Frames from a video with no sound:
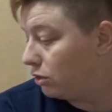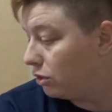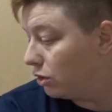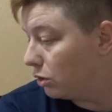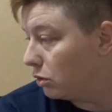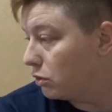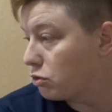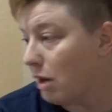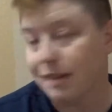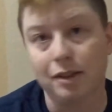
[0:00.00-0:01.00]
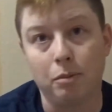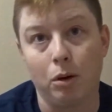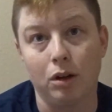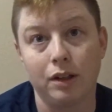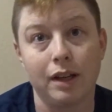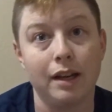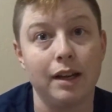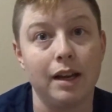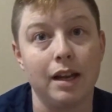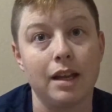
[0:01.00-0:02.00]
do Jurassic Park
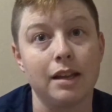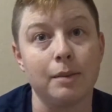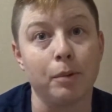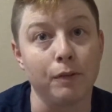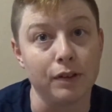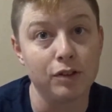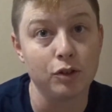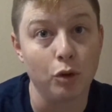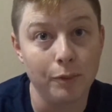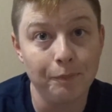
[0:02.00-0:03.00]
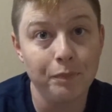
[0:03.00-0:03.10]
in The Perfect Storm.